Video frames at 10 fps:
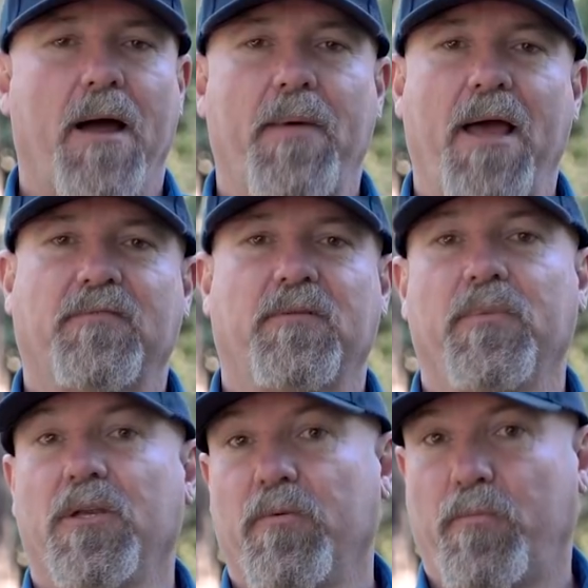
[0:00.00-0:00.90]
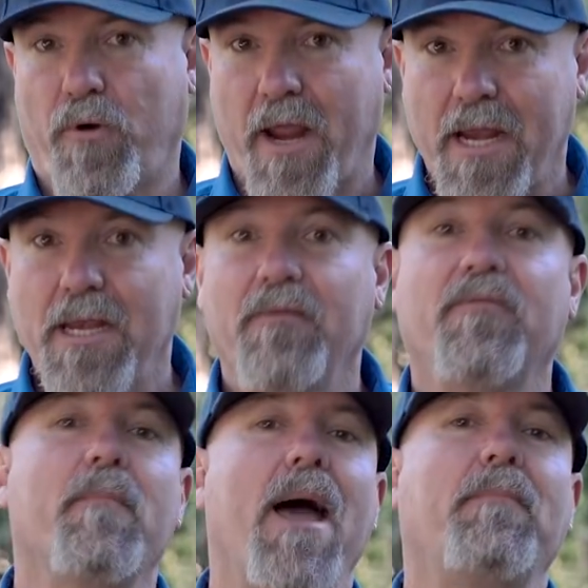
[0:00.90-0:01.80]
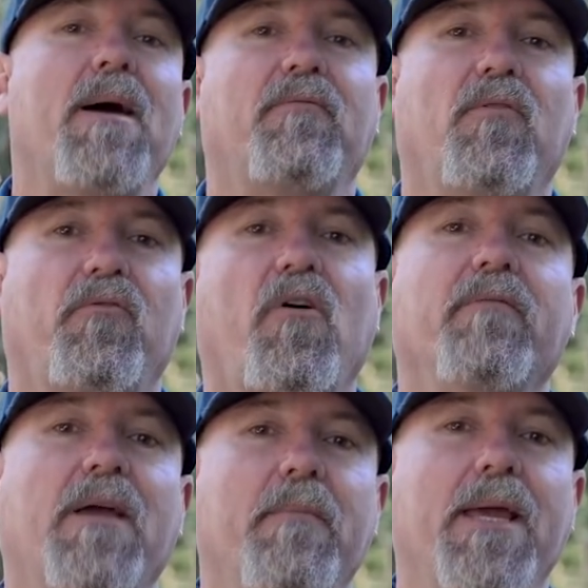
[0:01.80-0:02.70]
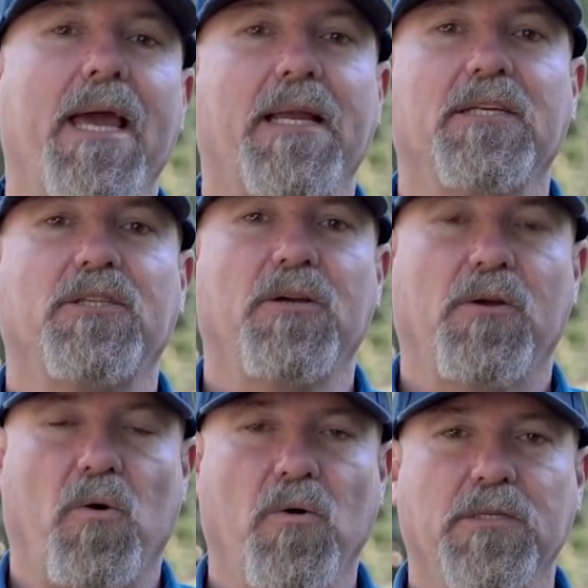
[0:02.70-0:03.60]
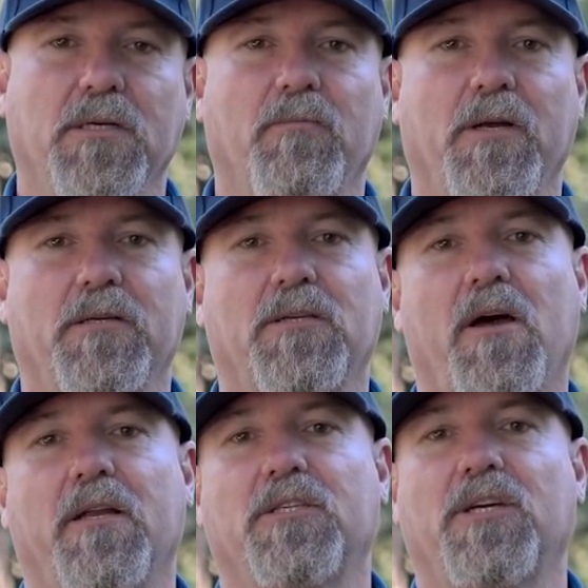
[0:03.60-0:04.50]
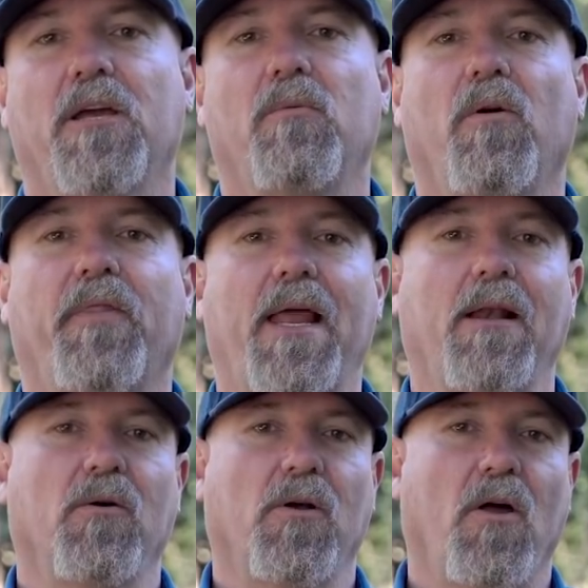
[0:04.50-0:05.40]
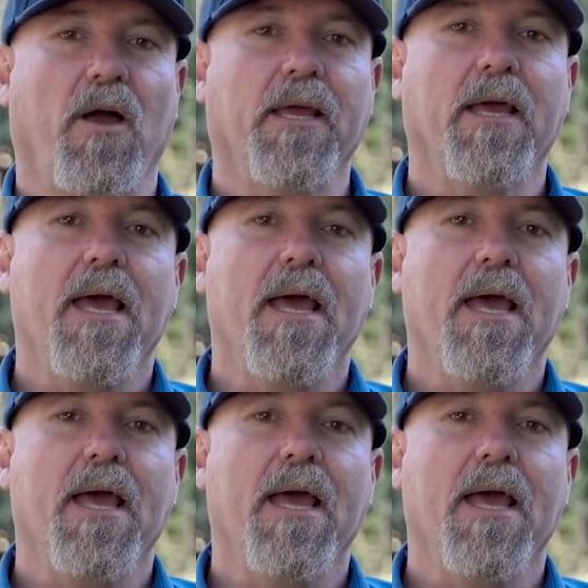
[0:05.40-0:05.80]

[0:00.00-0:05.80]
have some new branding for MadMatt 4 Drive coming out in due course, and we're excited to show you what that'll look like.